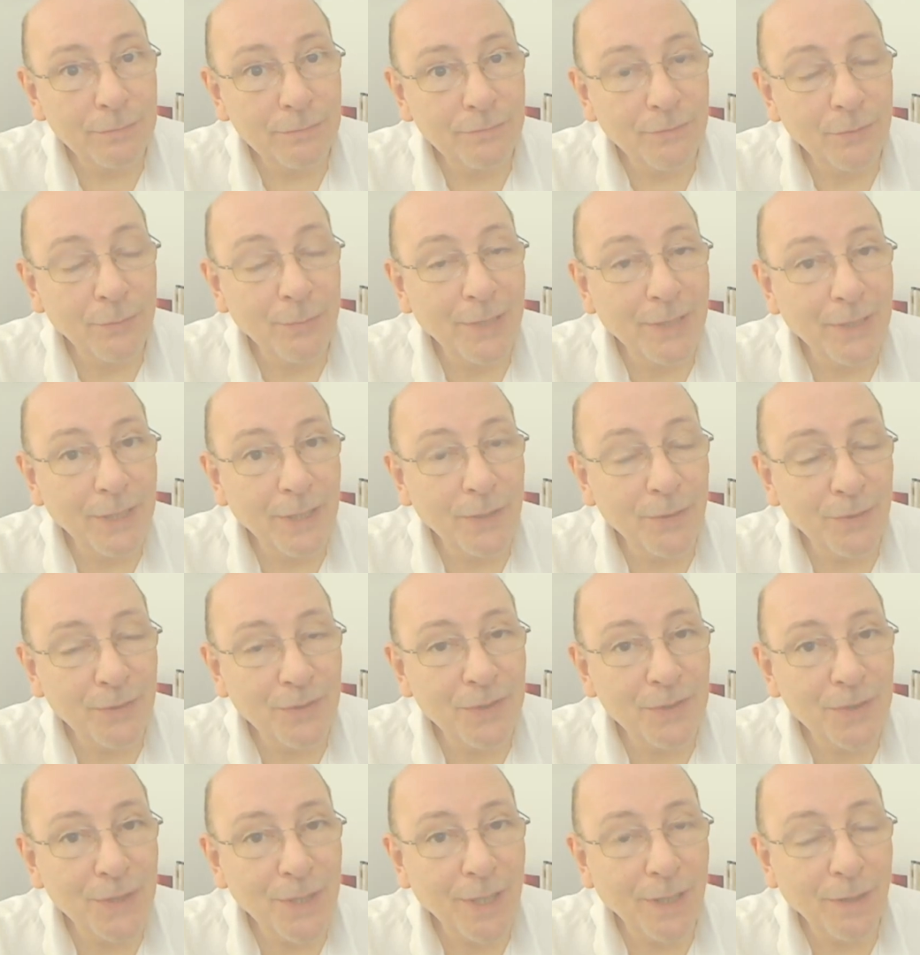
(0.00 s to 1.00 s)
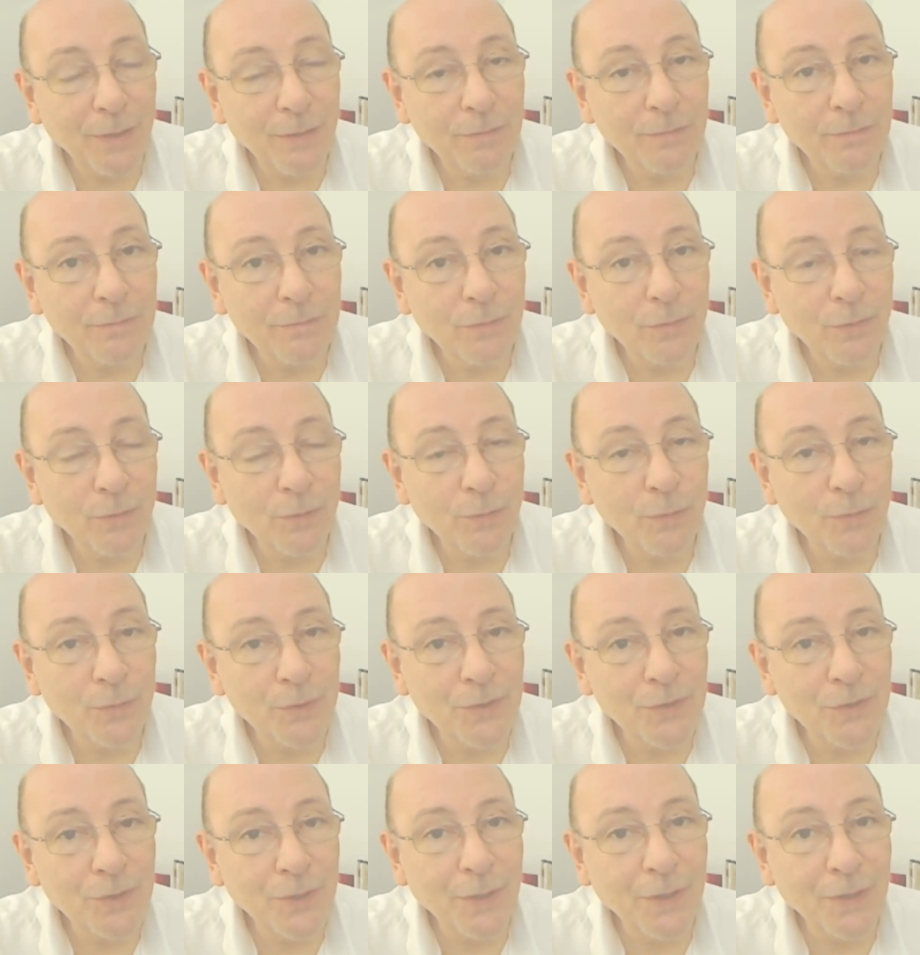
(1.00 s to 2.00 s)
For me, God is now, or what
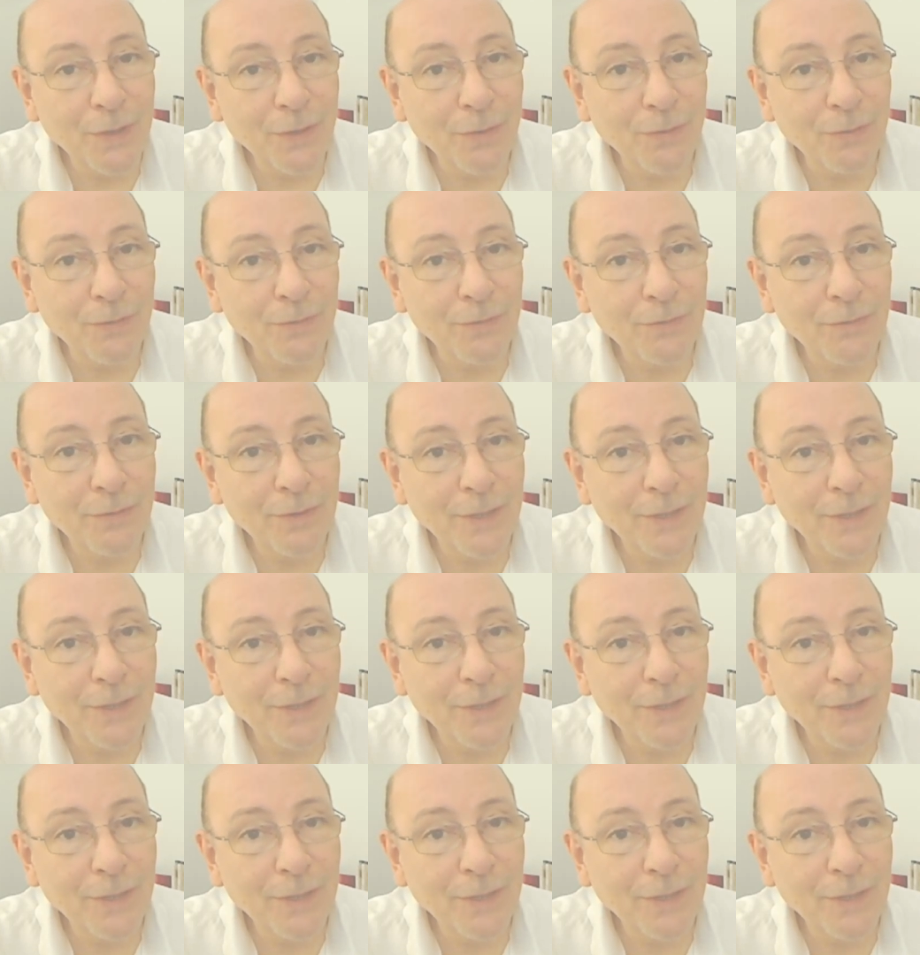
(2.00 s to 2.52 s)
is going on.